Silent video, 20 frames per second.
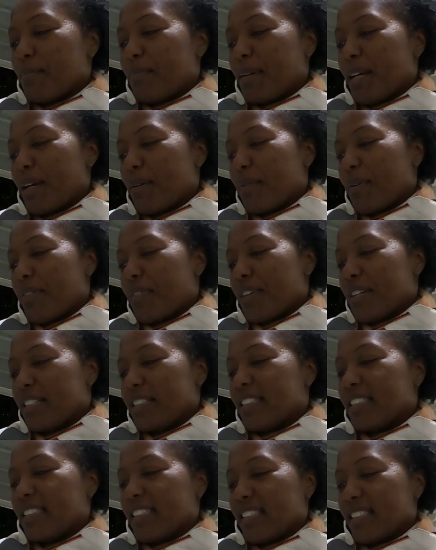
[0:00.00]
update
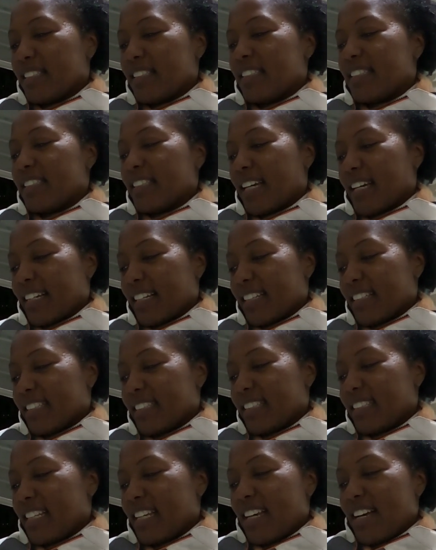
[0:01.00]
within 60
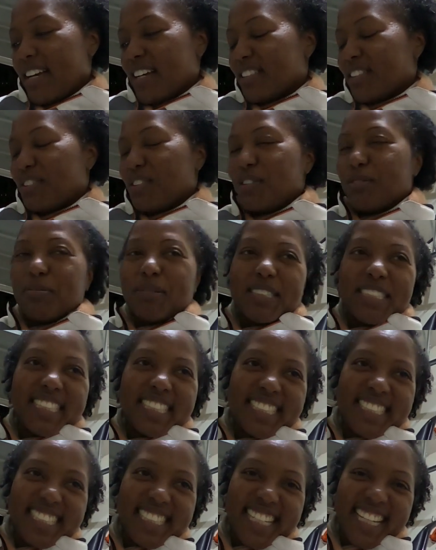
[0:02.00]
seconds. Excuse me,
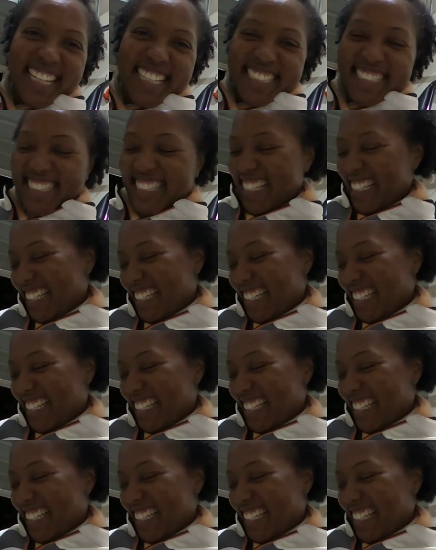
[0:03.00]
60 days.